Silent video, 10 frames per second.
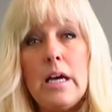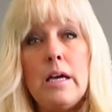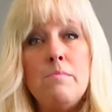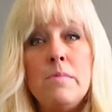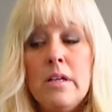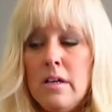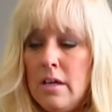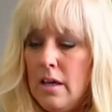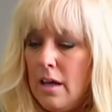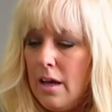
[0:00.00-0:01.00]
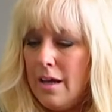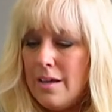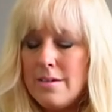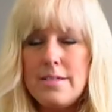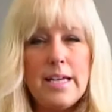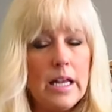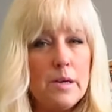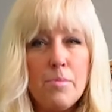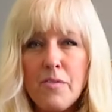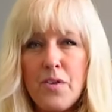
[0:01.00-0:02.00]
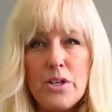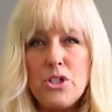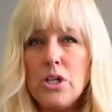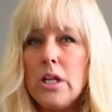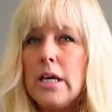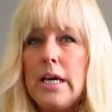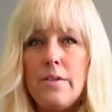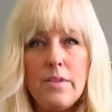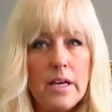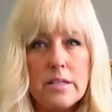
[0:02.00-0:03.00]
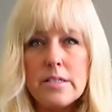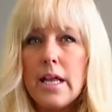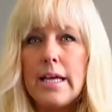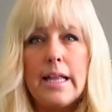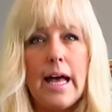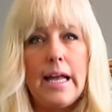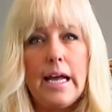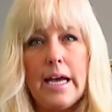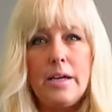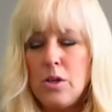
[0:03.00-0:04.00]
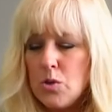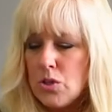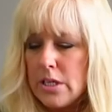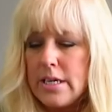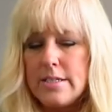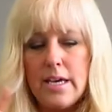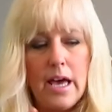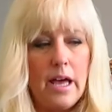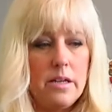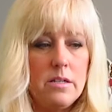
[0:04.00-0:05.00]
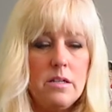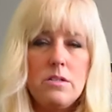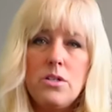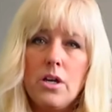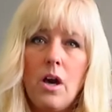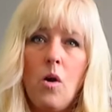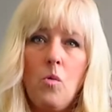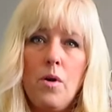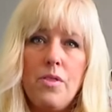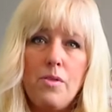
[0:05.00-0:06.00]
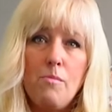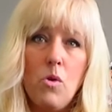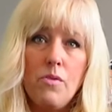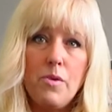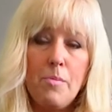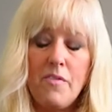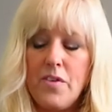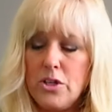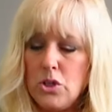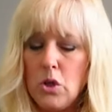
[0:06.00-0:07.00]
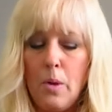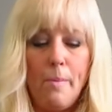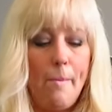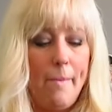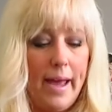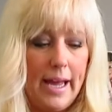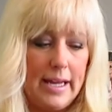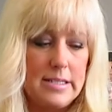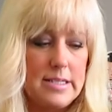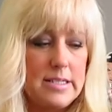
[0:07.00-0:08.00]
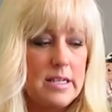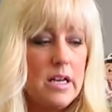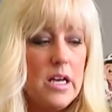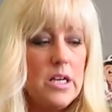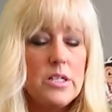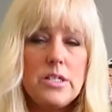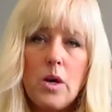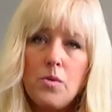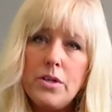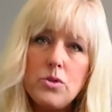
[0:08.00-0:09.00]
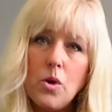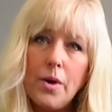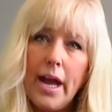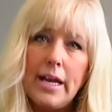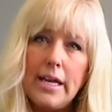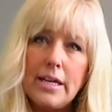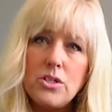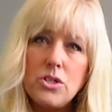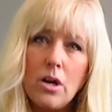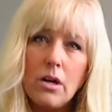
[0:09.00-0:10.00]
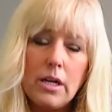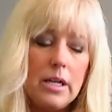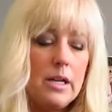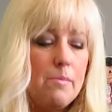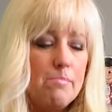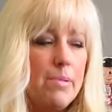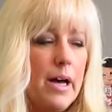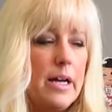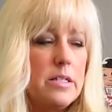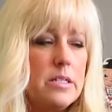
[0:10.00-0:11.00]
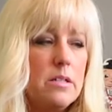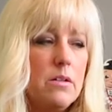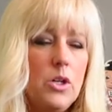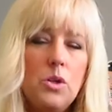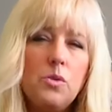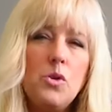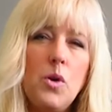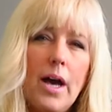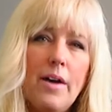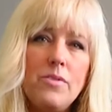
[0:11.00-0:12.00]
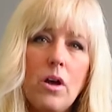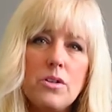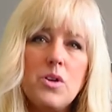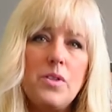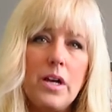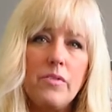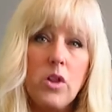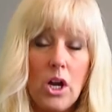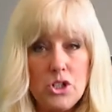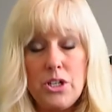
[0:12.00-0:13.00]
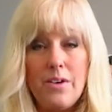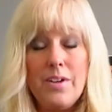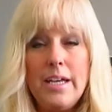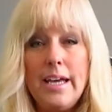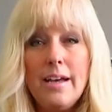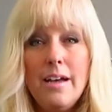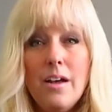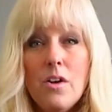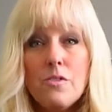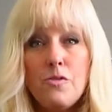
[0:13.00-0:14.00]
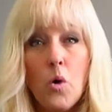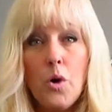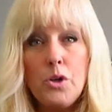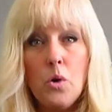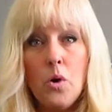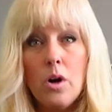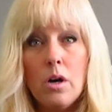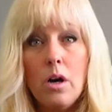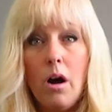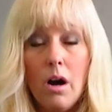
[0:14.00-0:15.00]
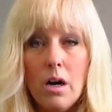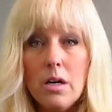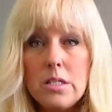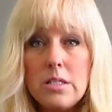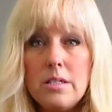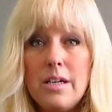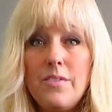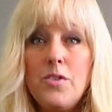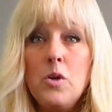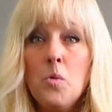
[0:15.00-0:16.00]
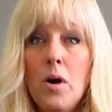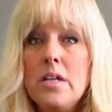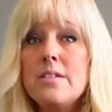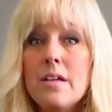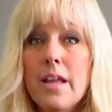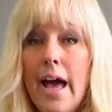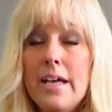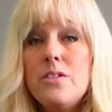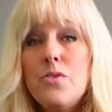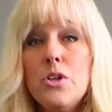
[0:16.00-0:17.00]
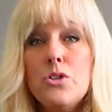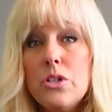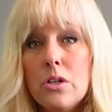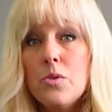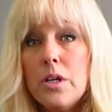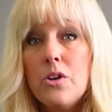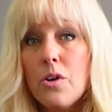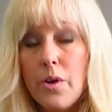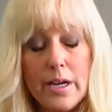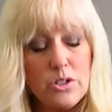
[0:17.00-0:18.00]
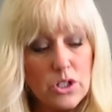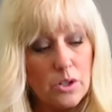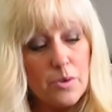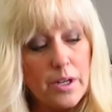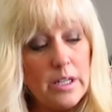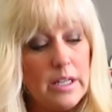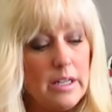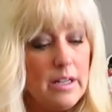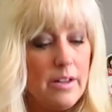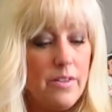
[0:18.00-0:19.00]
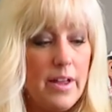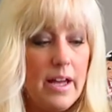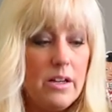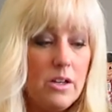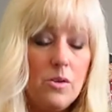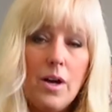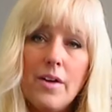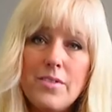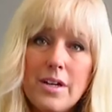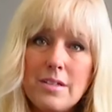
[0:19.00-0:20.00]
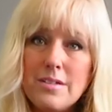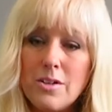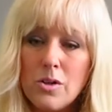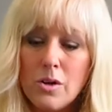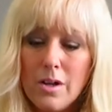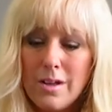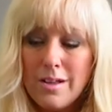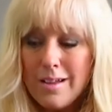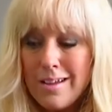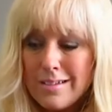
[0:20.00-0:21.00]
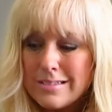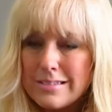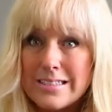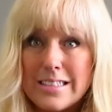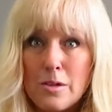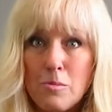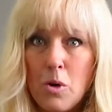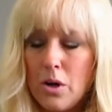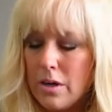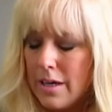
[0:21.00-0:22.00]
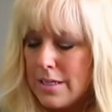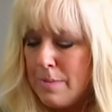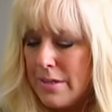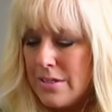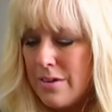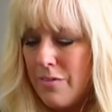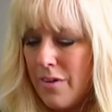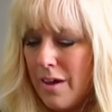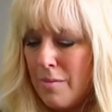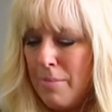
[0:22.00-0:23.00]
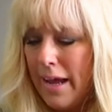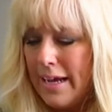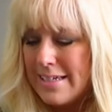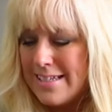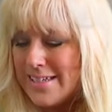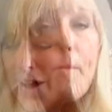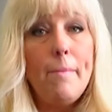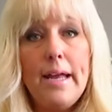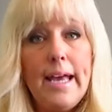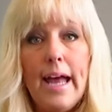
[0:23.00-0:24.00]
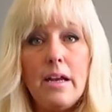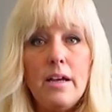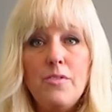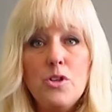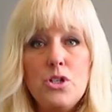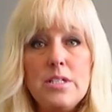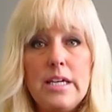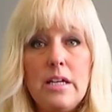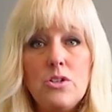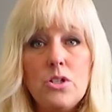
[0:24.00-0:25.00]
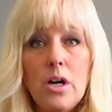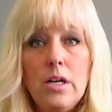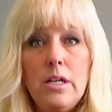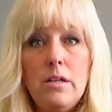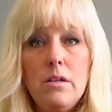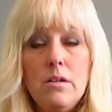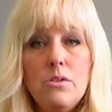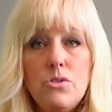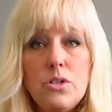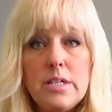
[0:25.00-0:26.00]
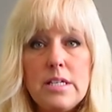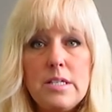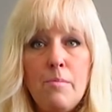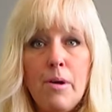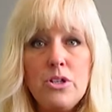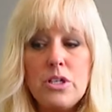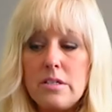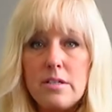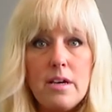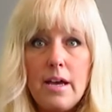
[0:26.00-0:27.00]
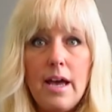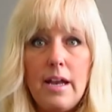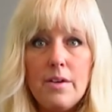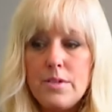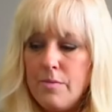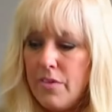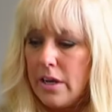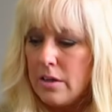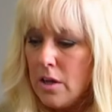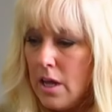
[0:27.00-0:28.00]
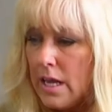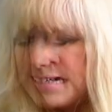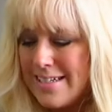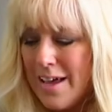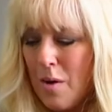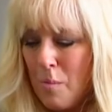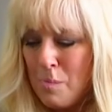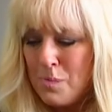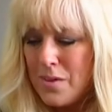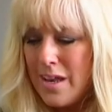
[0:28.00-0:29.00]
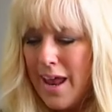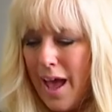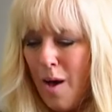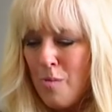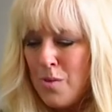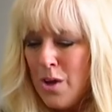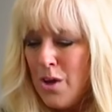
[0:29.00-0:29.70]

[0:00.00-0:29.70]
that I'm uh, selling professionally and things like that, I usually tend to go with more of the professional paints. So these are okay to get started, but you, you have to also think of longevity for your art. If you want it to last for your children and your grandchildren, then you have to consider a little more expensive uh, paints. But again, if you're just getting started, just get some brushes and have some fun. So now,